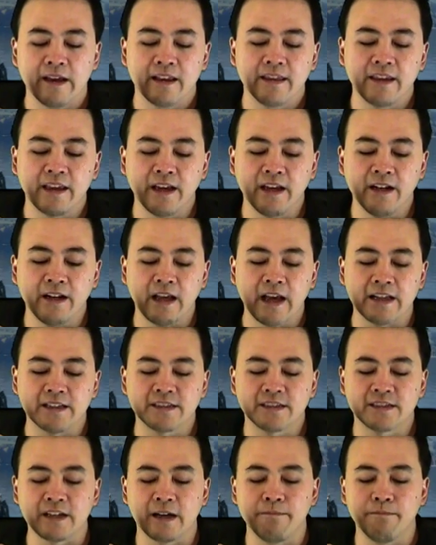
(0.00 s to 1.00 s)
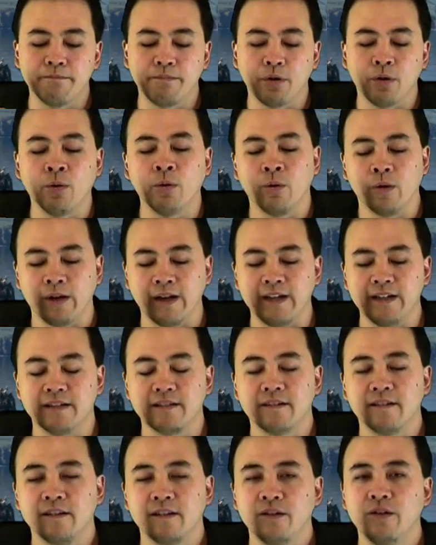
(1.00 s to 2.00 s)
Then at some
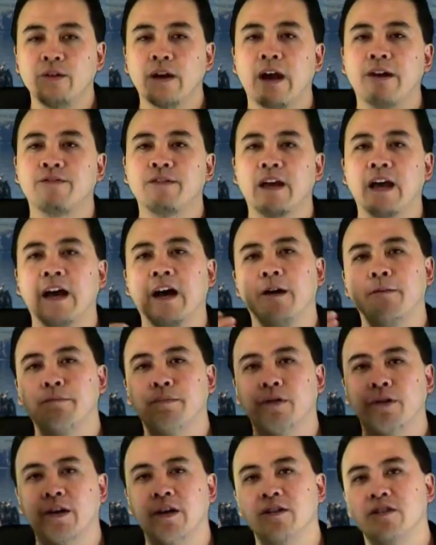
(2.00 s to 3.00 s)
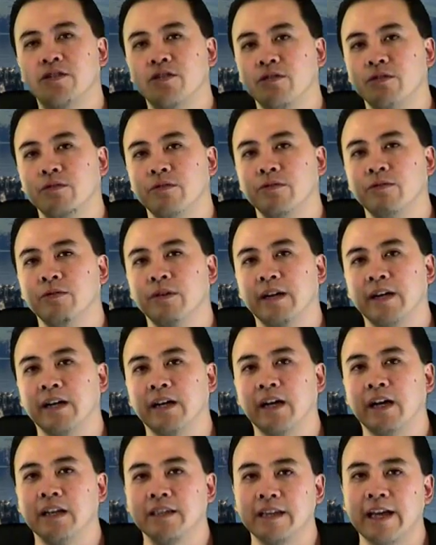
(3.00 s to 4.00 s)
point you have to output it to
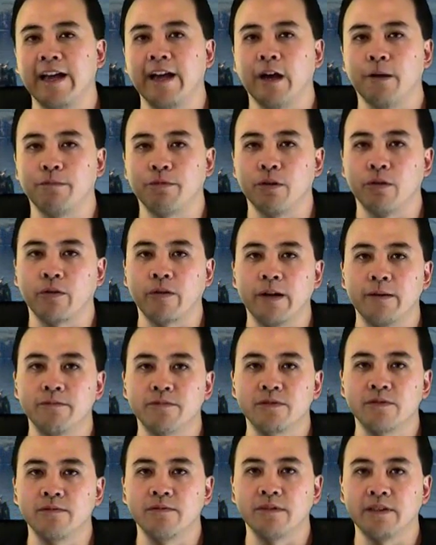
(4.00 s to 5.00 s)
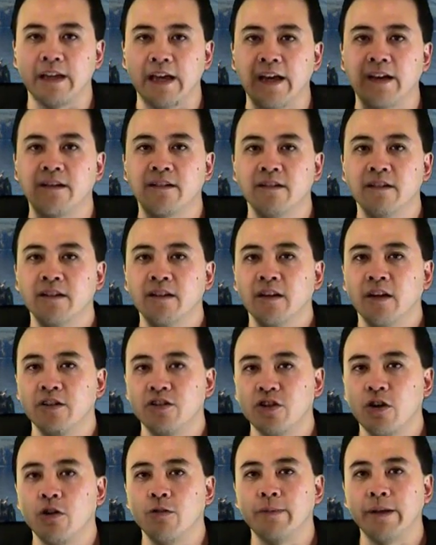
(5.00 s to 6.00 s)
a layout programs like
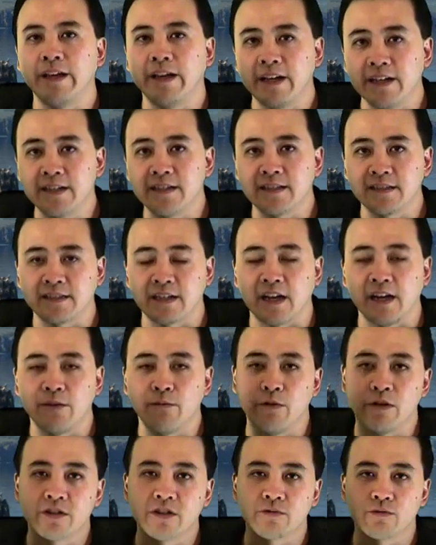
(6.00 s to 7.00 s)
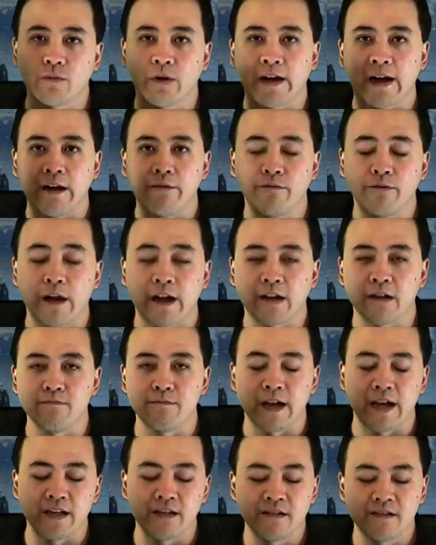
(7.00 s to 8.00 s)
Adobe InDesign, which is what I'd
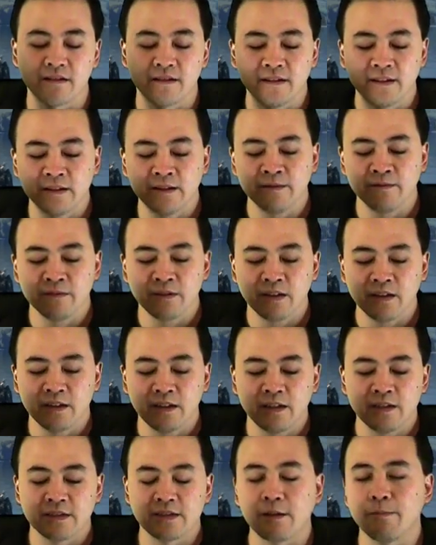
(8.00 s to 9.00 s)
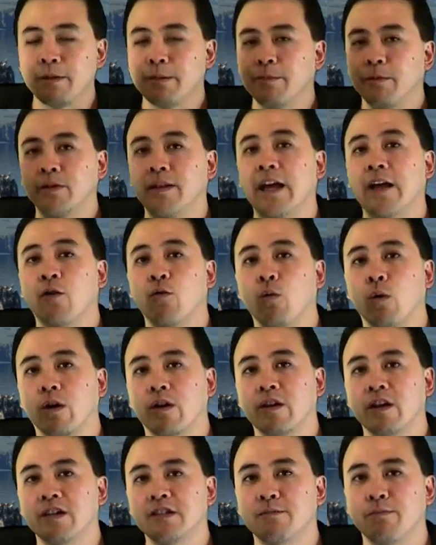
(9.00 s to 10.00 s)
recommend. Some people like
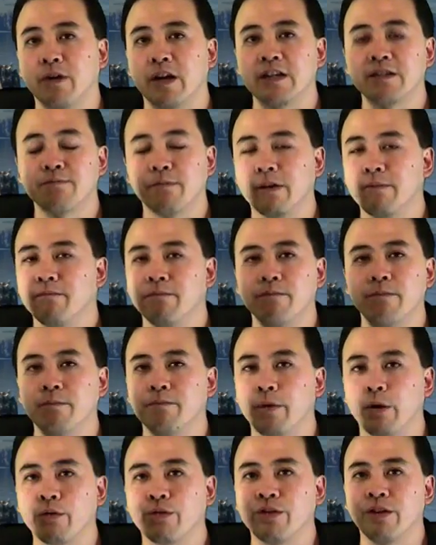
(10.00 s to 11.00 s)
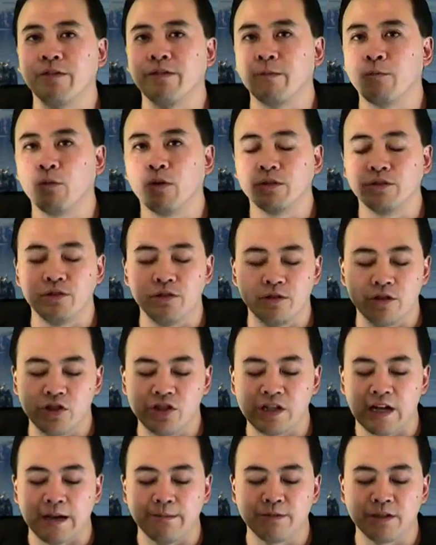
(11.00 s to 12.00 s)
Quark Express, but both of them will do the
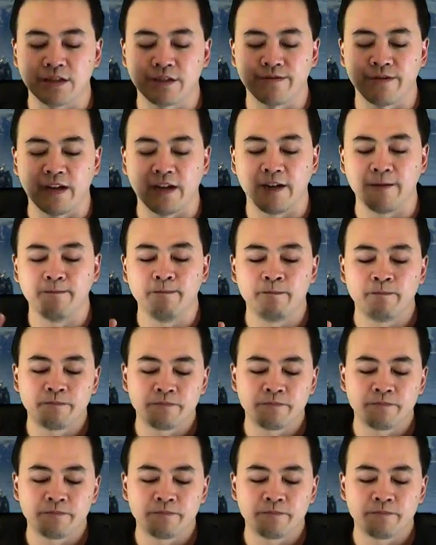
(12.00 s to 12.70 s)
job just fine.